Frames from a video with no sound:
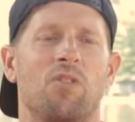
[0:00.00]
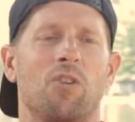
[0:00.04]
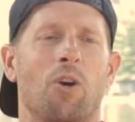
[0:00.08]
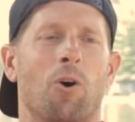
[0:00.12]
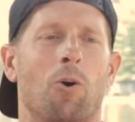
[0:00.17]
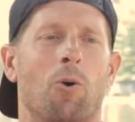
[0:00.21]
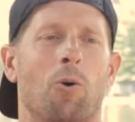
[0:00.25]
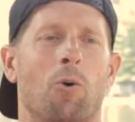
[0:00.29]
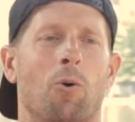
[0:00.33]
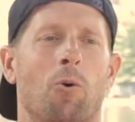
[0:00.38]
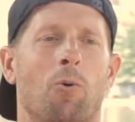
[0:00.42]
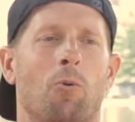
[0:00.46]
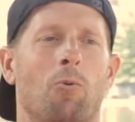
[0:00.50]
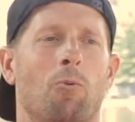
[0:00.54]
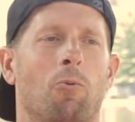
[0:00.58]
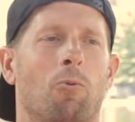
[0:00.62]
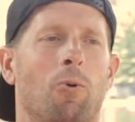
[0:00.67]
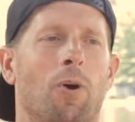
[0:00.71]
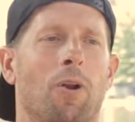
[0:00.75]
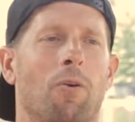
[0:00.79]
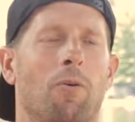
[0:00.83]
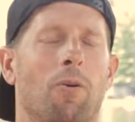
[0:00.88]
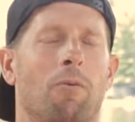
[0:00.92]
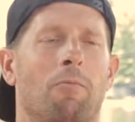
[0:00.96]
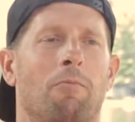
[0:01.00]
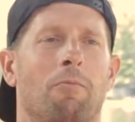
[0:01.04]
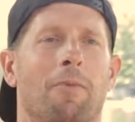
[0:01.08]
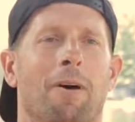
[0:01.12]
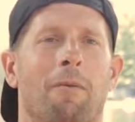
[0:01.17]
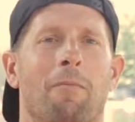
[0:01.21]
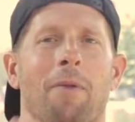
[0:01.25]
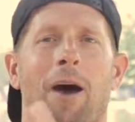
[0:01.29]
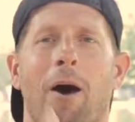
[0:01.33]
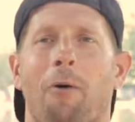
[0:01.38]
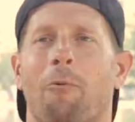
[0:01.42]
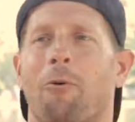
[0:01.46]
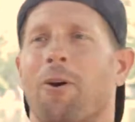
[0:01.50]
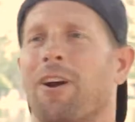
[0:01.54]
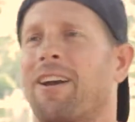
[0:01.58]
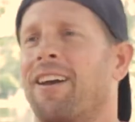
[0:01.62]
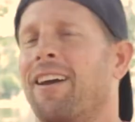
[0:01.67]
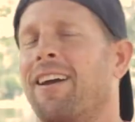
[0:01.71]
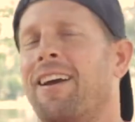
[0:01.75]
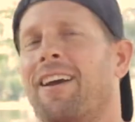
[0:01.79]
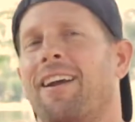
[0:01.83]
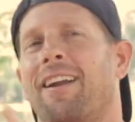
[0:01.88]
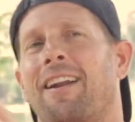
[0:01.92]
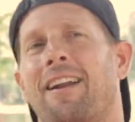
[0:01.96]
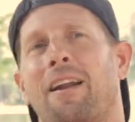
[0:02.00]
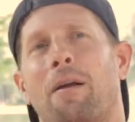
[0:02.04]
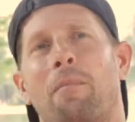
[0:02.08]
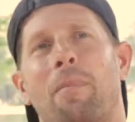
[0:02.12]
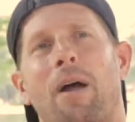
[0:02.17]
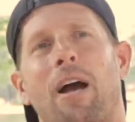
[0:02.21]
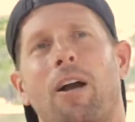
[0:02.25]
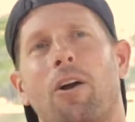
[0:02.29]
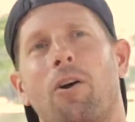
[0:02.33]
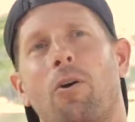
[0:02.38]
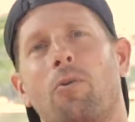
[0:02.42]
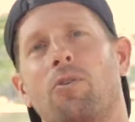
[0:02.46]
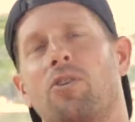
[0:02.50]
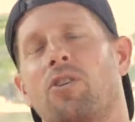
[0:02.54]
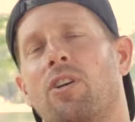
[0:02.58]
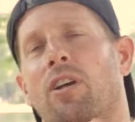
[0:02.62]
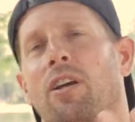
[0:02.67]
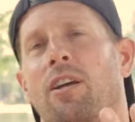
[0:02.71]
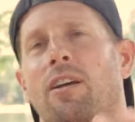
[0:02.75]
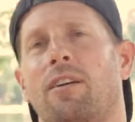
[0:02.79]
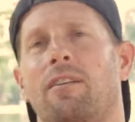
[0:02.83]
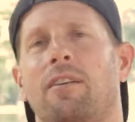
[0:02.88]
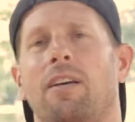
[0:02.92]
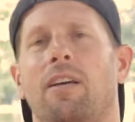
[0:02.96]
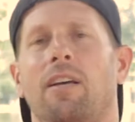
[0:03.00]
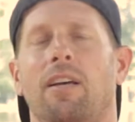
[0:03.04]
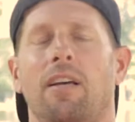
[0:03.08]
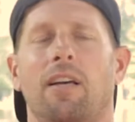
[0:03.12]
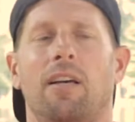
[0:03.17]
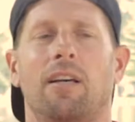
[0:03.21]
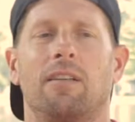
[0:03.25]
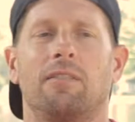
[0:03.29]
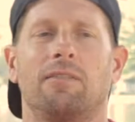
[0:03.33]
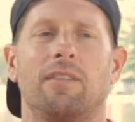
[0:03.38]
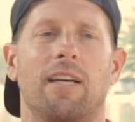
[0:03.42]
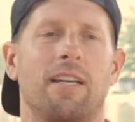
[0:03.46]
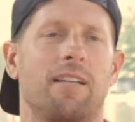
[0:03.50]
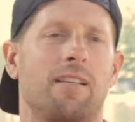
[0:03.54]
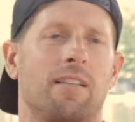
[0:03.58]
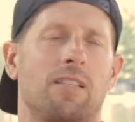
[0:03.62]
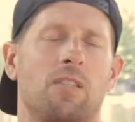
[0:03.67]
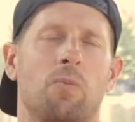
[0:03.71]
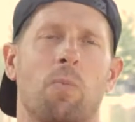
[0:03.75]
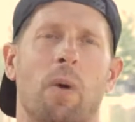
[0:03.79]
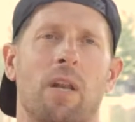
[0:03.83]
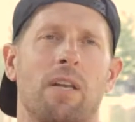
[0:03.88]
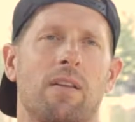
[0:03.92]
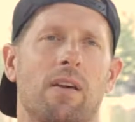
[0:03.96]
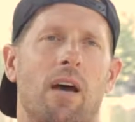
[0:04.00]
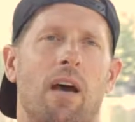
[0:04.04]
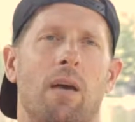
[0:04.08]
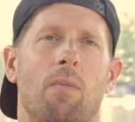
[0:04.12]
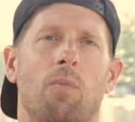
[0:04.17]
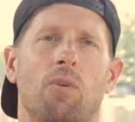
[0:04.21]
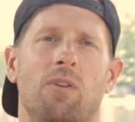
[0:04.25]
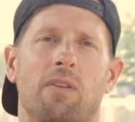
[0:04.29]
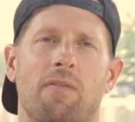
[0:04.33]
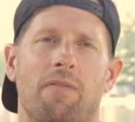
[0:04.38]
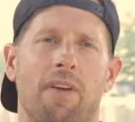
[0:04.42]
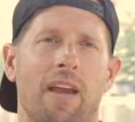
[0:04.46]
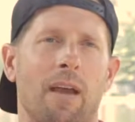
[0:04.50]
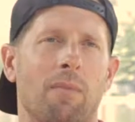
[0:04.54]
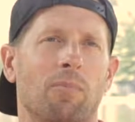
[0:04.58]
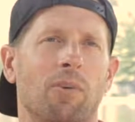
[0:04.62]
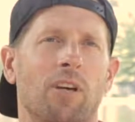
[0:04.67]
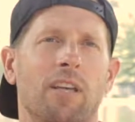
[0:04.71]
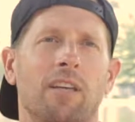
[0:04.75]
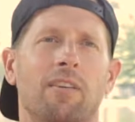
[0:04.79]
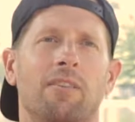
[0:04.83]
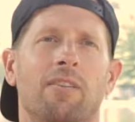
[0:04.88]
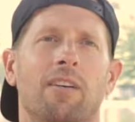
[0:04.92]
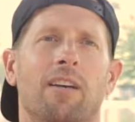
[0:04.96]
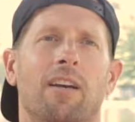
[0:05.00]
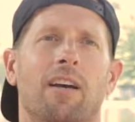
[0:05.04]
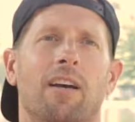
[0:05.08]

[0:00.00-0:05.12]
So when I'm not working and I'm not coaching, I like to spend time with the family,